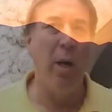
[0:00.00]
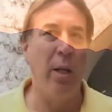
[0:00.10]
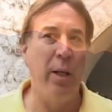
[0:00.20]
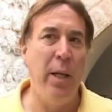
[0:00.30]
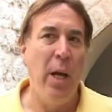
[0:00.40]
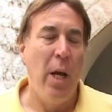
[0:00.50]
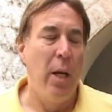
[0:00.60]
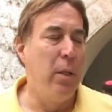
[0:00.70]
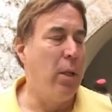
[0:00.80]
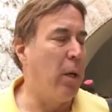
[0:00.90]
not only
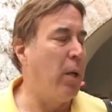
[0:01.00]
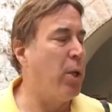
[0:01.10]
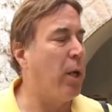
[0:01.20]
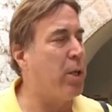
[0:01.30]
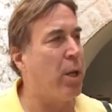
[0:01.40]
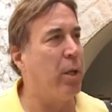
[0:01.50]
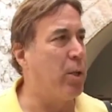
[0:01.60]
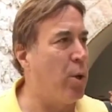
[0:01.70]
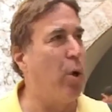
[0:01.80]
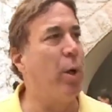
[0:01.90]
not only took us on a
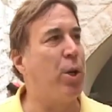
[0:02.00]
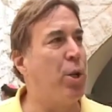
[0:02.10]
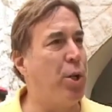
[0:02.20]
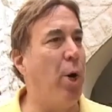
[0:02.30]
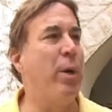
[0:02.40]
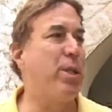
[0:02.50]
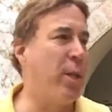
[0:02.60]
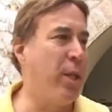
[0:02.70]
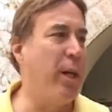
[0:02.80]
tour to show us the